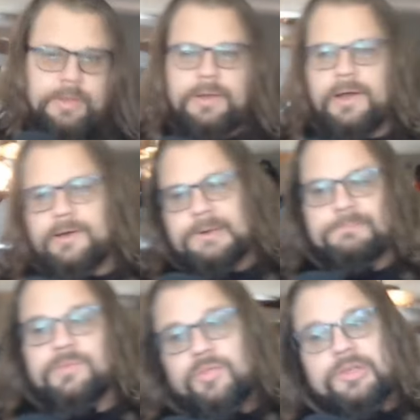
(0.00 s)

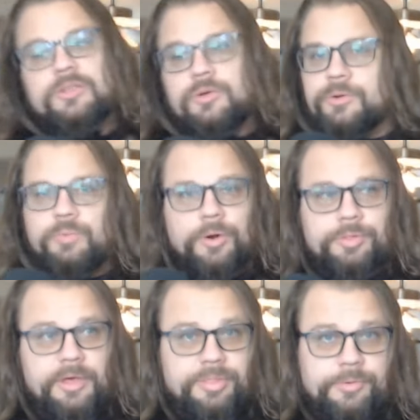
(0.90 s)
And then you would work
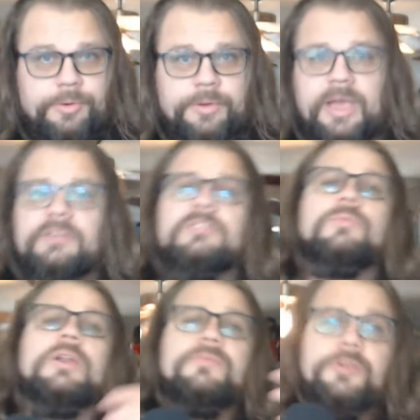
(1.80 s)
that through, okay? So
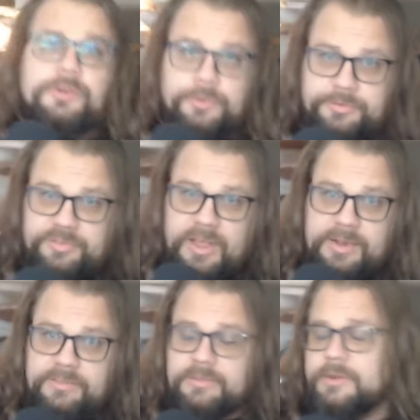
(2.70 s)
whatever your
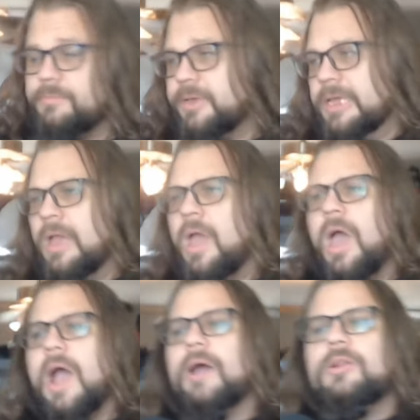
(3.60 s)
setting's going to be,
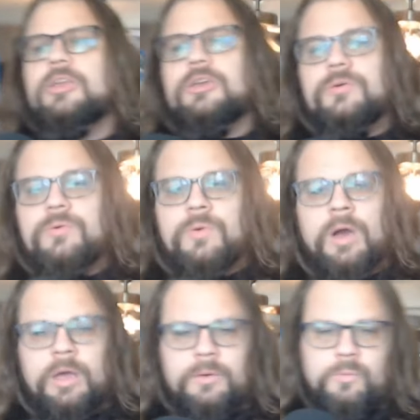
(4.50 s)
how do you,
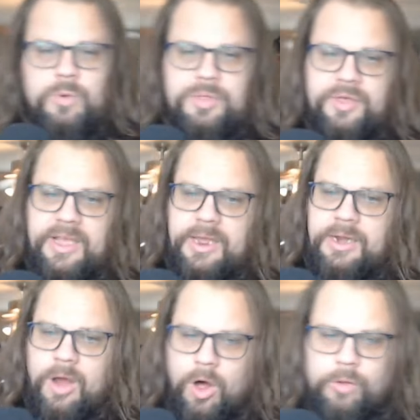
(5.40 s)
within
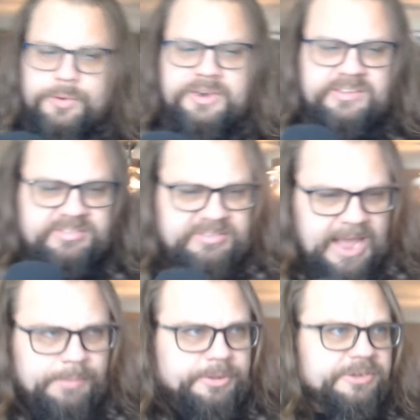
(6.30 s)
already
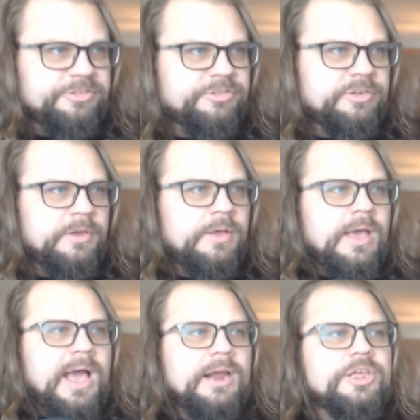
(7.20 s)
established,
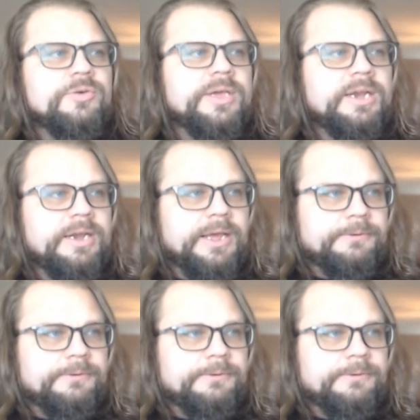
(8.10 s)
how do you get it in?